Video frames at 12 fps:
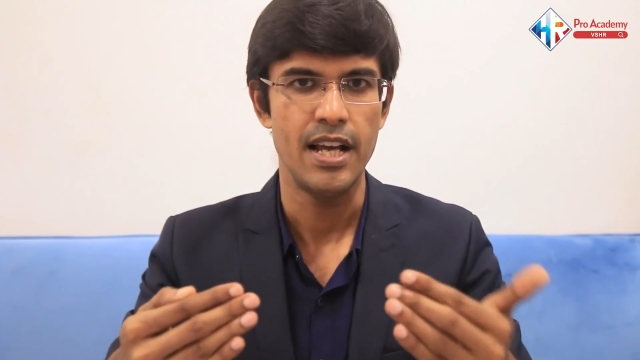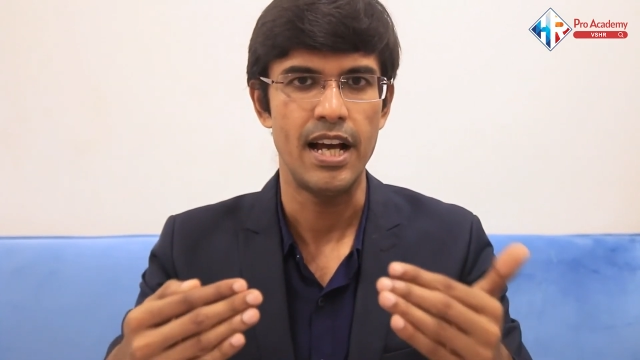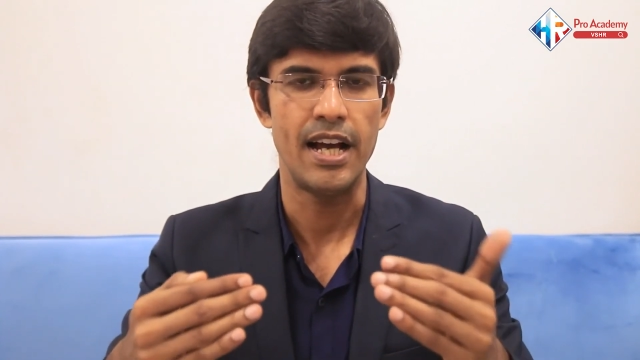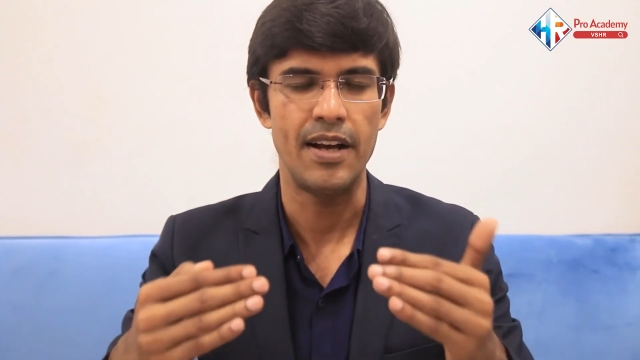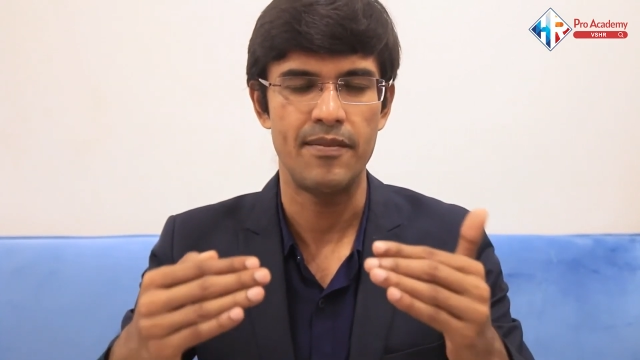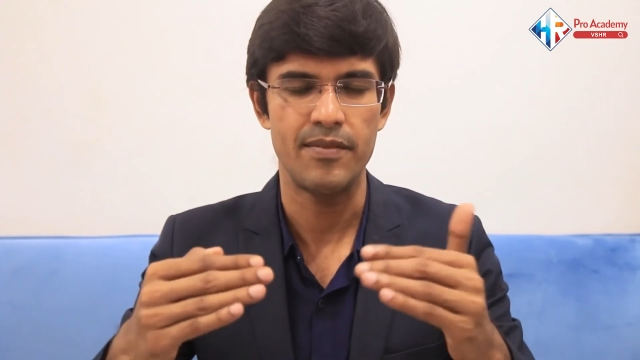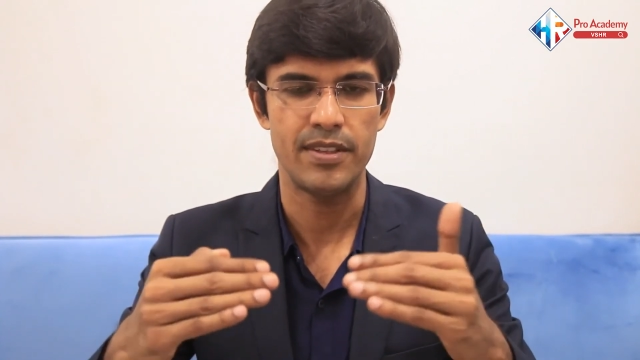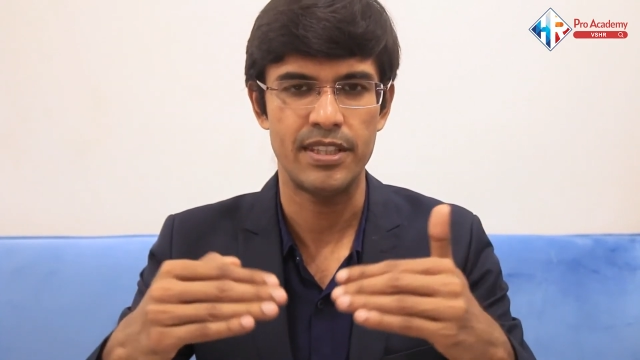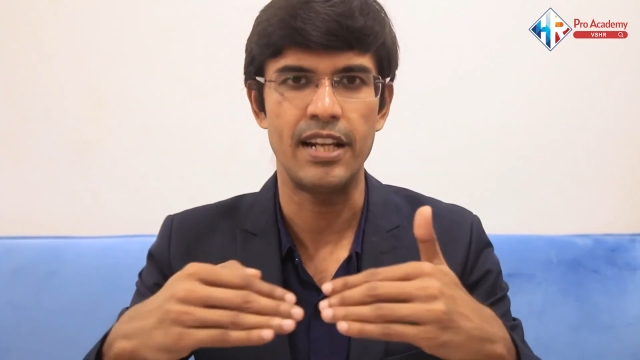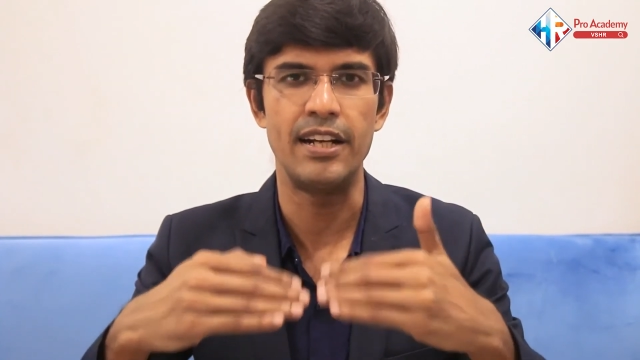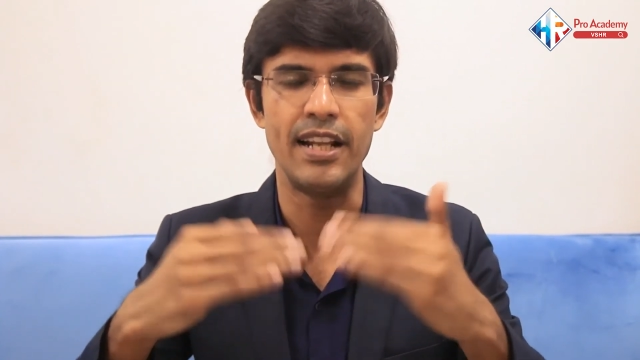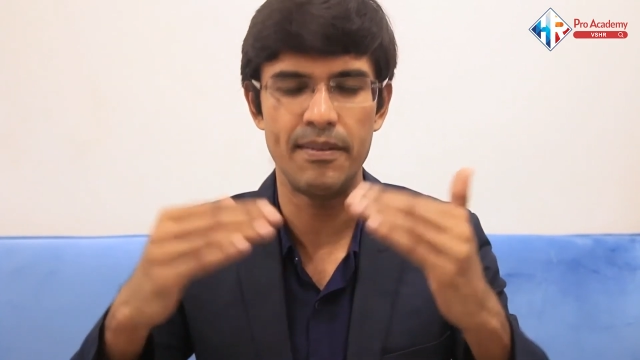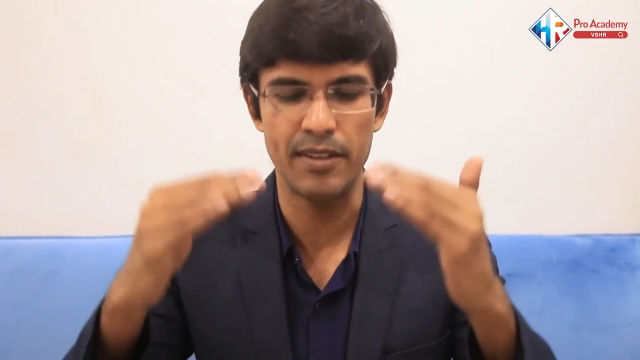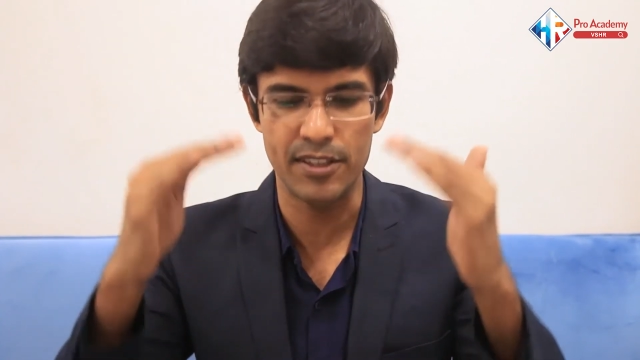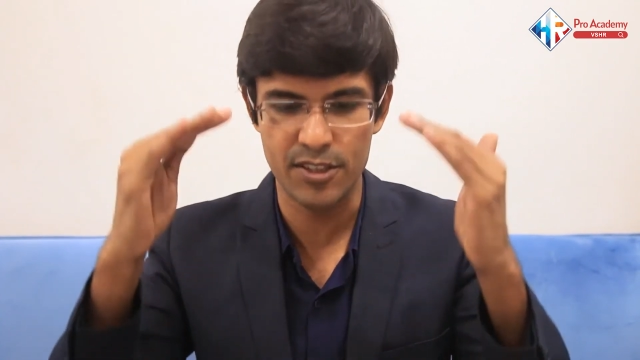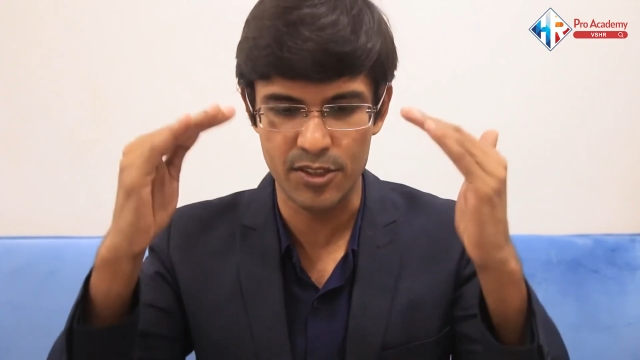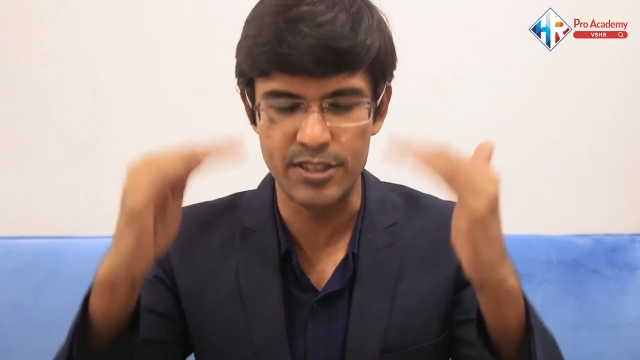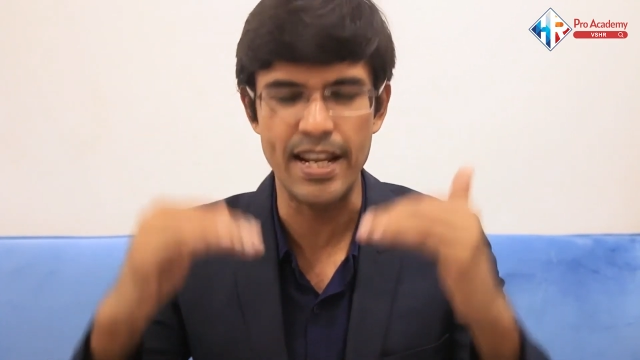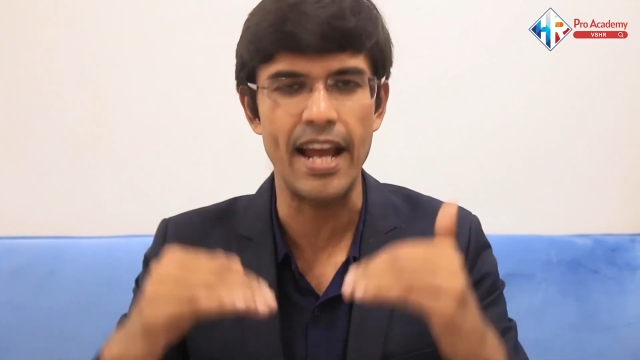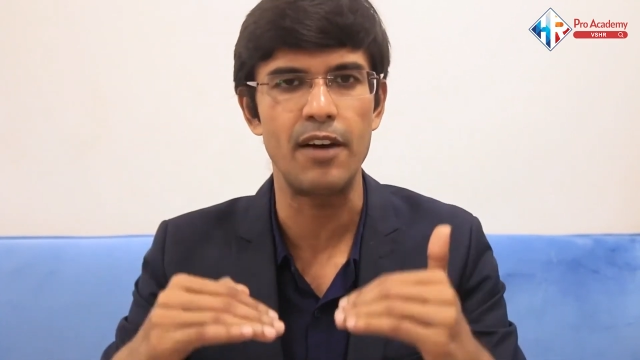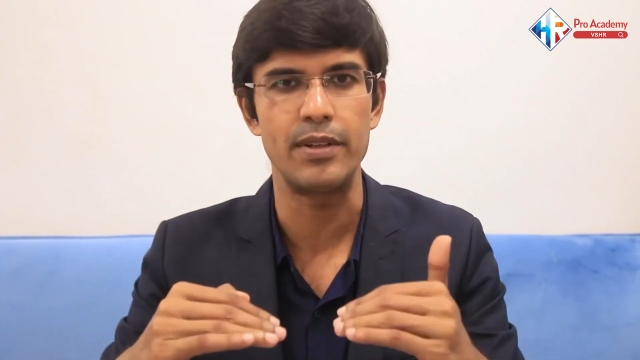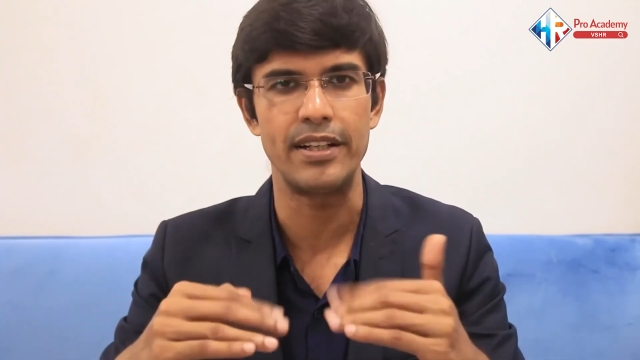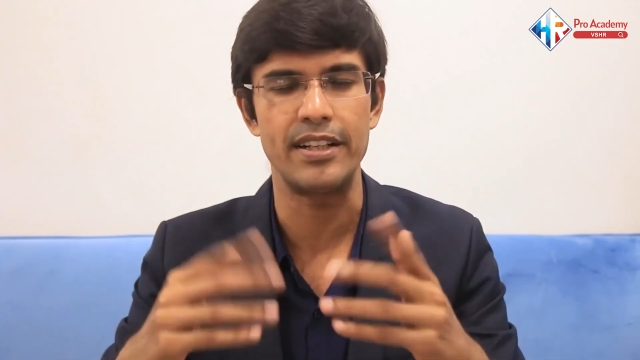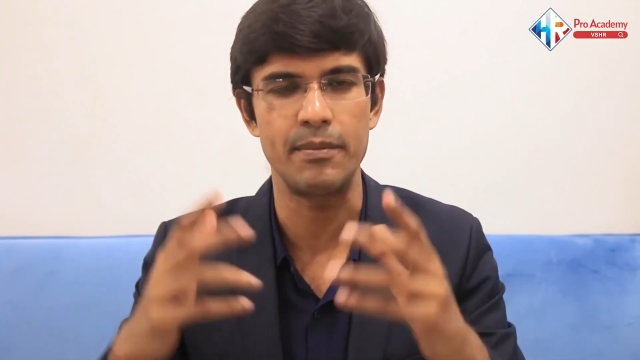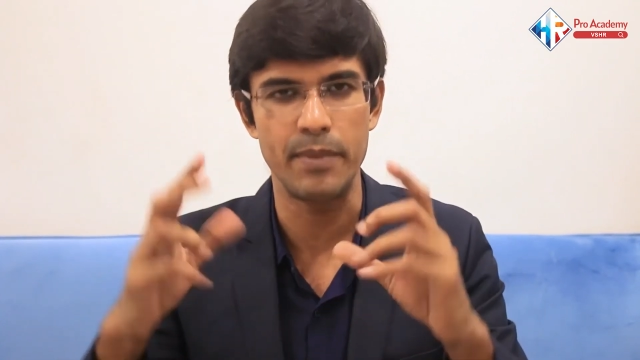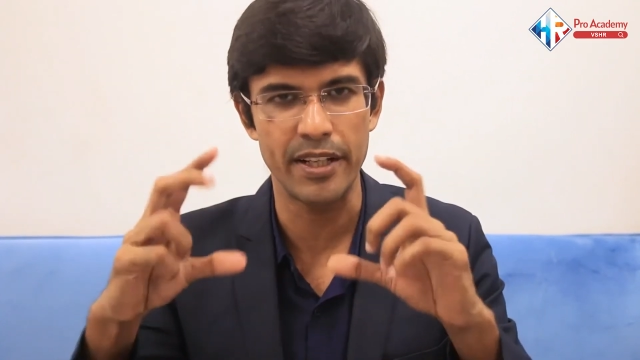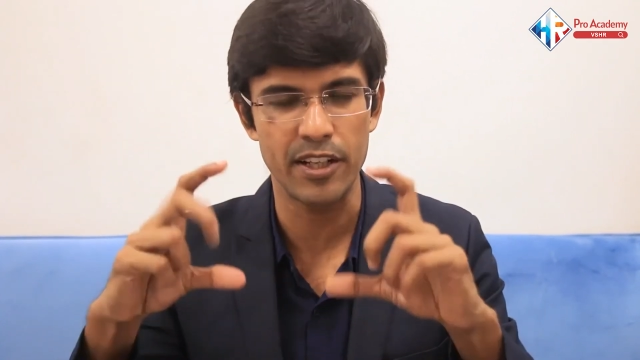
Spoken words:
the levels down it and bring